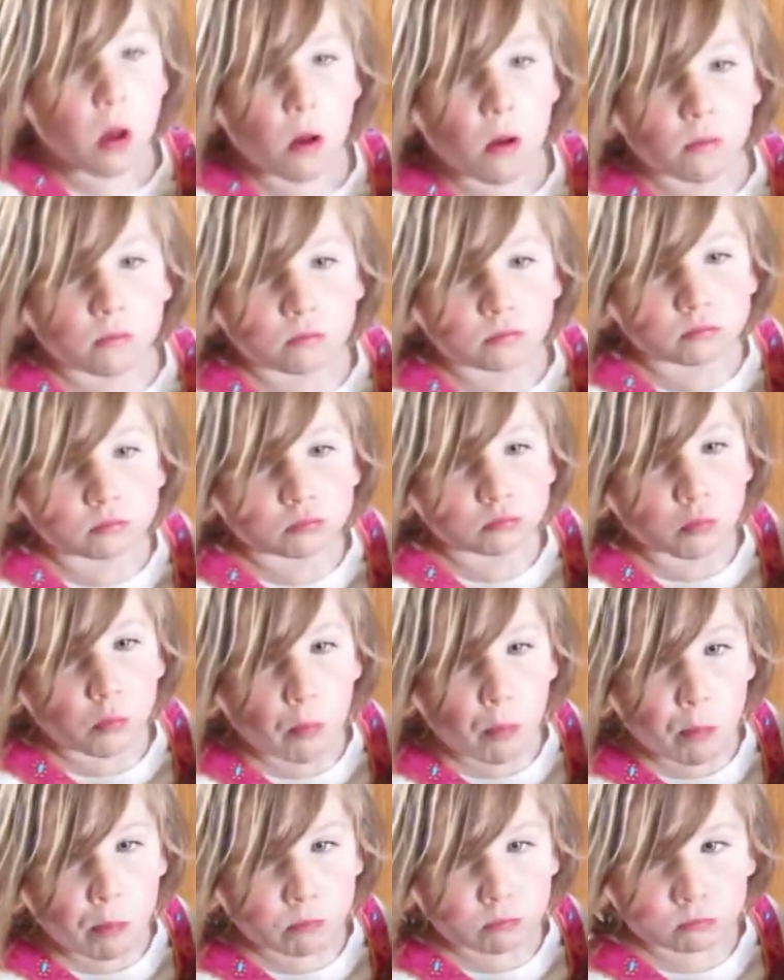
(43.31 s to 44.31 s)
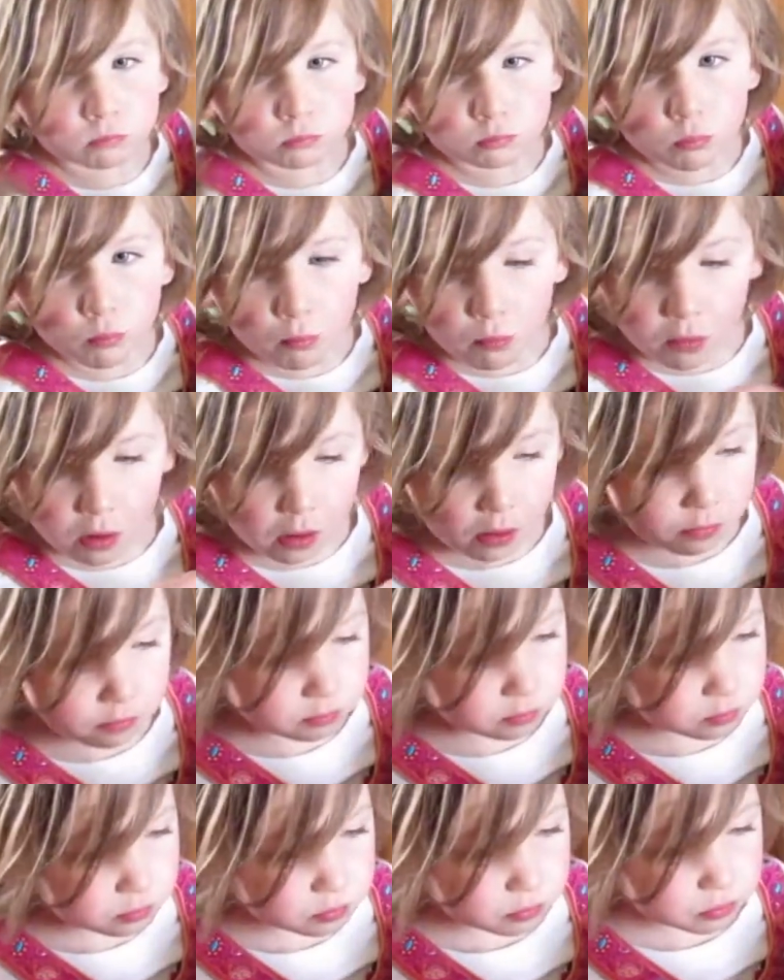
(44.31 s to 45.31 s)
Eating sugar? How about
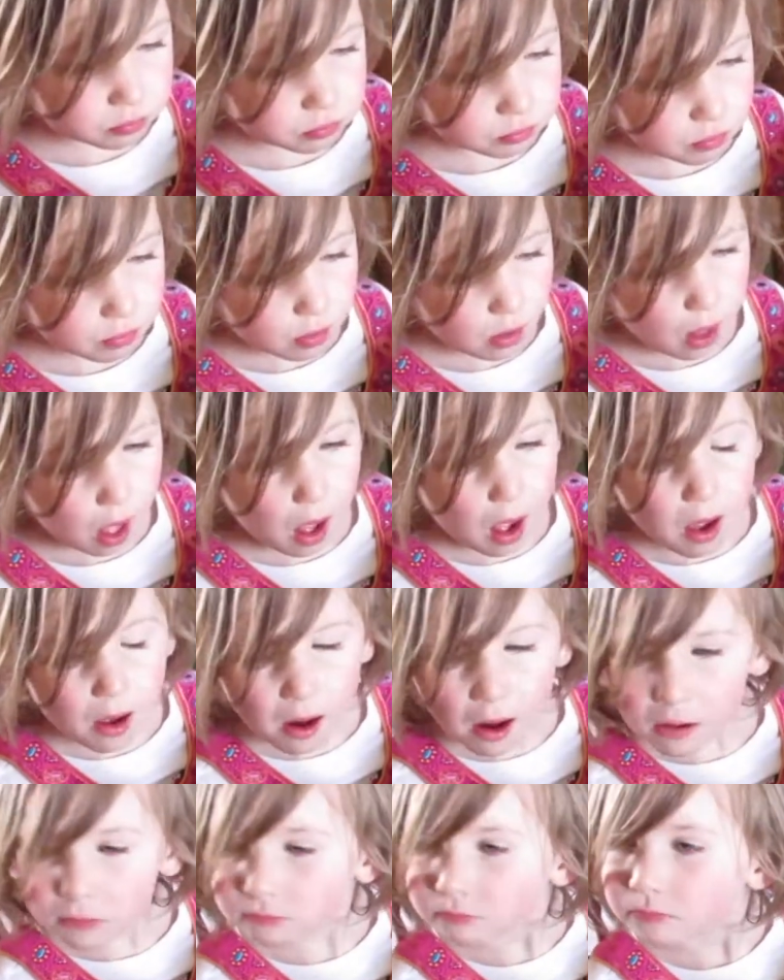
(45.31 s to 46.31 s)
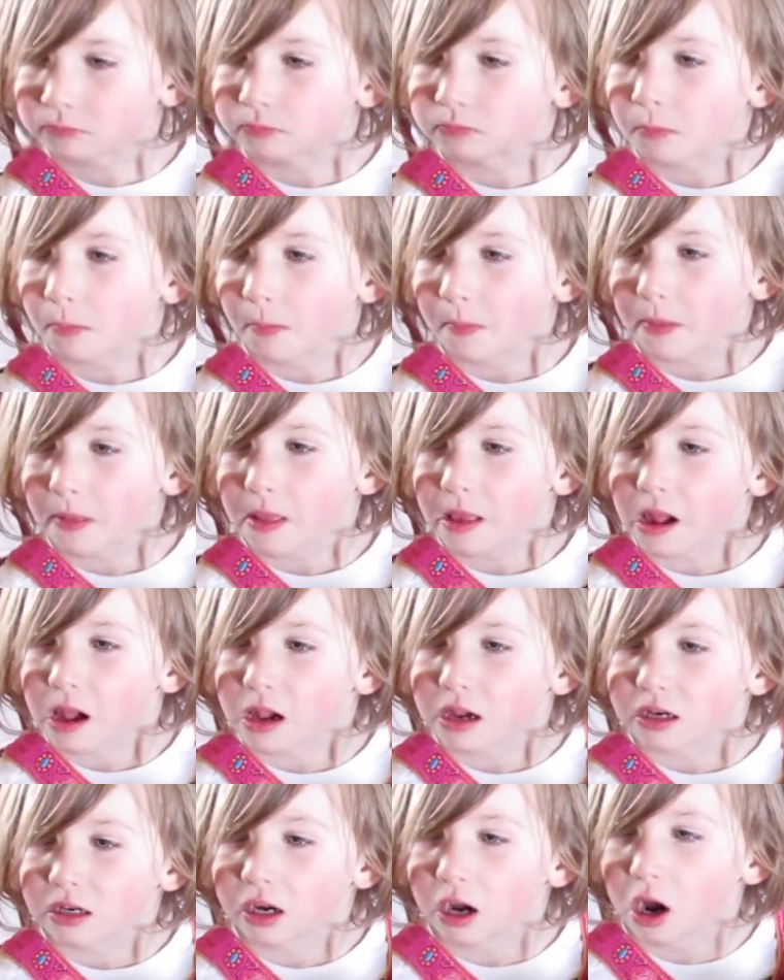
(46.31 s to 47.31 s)
you're eating strawberries with a little bit of sugar
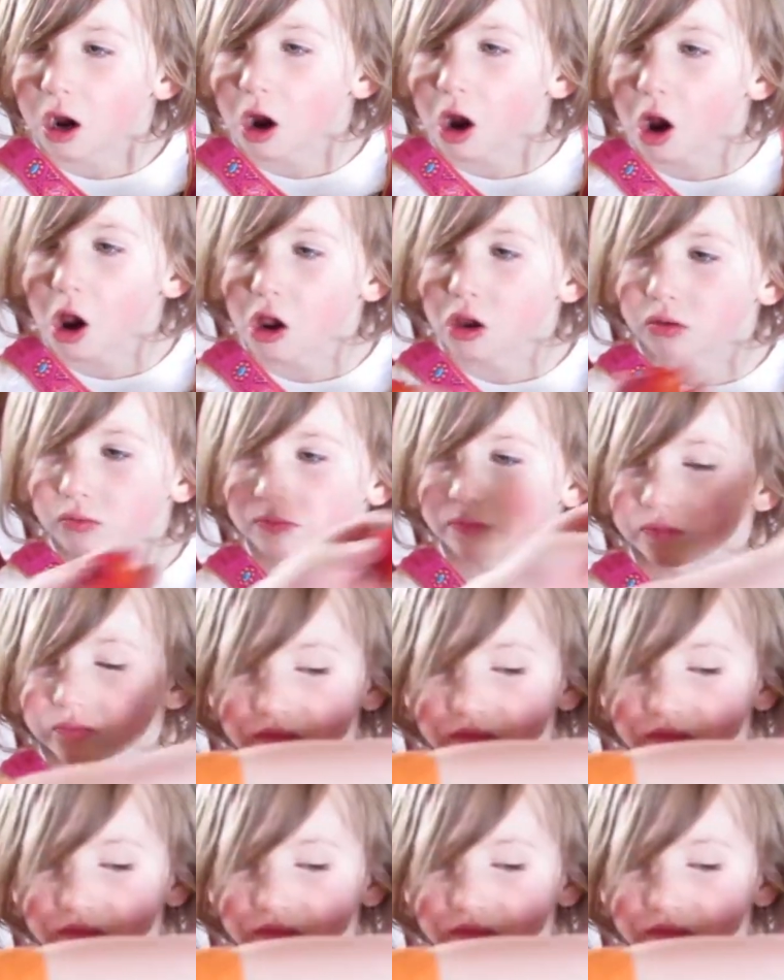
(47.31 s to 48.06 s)
instead of eating sugar with